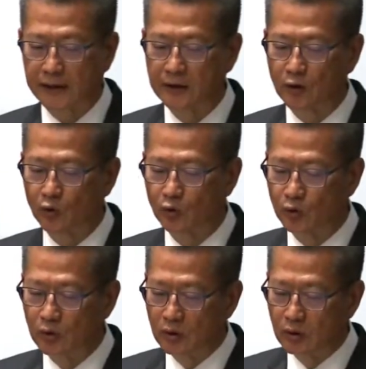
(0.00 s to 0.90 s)
development
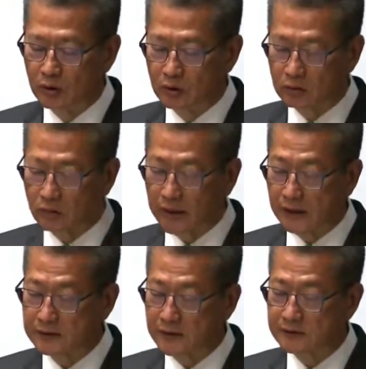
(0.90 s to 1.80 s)
through various
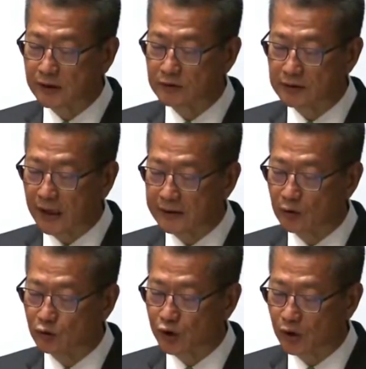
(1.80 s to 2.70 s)
schemes. Belt
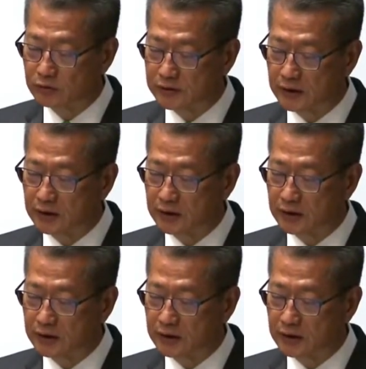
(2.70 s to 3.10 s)
and Road.